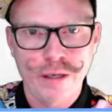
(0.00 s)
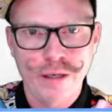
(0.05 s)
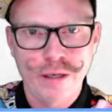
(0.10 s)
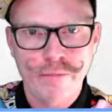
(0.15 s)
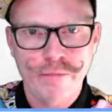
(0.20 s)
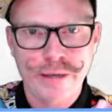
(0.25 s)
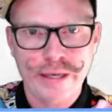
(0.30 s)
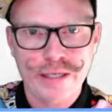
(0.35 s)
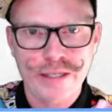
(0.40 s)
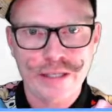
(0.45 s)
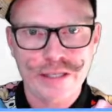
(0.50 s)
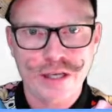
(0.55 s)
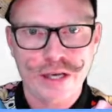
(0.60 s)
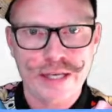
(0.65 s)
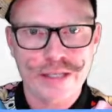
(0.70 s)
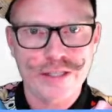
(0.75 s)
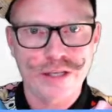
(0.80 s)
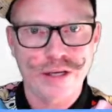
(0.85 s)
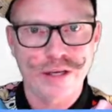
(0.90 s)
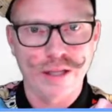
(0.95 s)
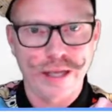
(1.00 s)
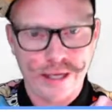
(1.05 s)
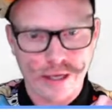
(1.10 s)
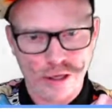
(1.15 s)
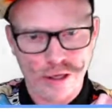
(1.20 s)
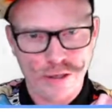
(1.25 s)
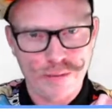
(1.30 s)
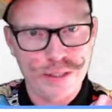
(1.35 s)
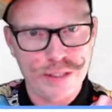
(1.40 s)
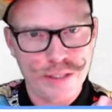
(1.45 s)
make its eyes go like
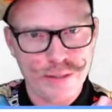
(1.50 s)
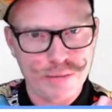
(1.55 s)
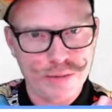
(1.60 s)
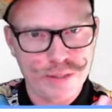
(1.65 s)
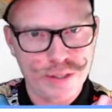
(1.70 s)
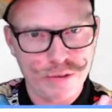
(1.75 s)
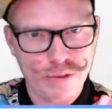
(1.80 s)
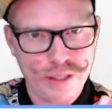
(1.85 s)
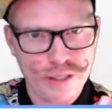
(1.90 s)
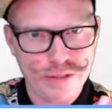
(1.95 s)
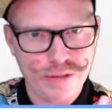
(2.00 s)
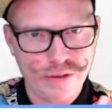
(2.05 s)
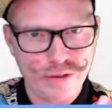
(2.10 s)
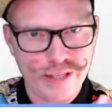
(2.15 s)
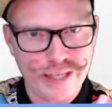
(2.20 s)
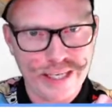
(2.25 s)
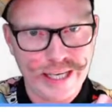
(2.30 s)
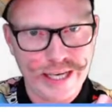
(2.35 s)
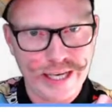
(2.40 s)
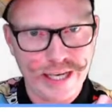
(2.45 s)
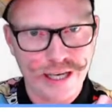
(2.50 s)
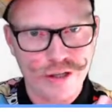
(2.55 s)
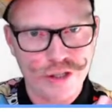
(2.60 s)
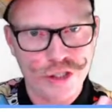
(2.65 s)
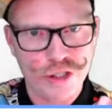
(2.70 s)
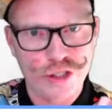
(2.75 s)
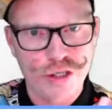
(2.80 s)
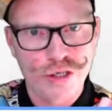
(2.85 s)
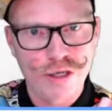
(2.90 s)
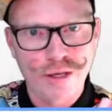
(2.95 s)
Homer Simpson when he's on the
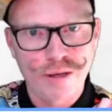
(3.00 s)
couch.